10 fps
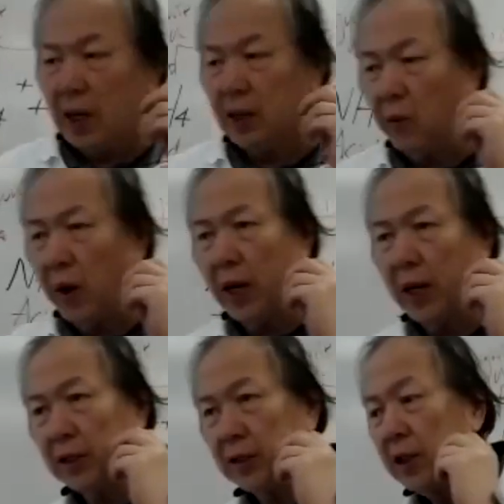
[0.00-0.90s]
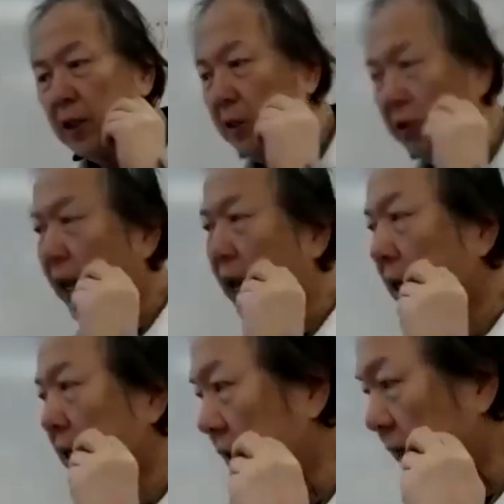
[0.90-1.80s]
Otherwise, you
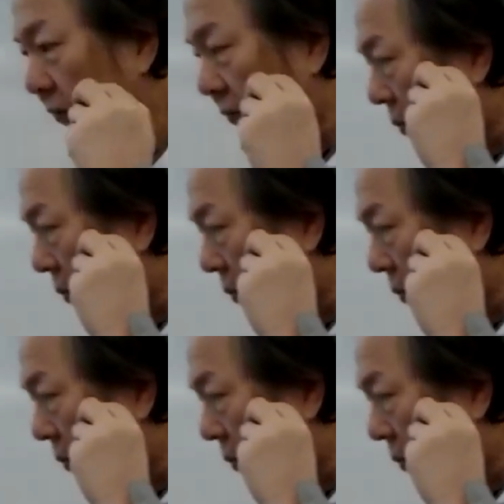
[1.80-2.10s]
can leave.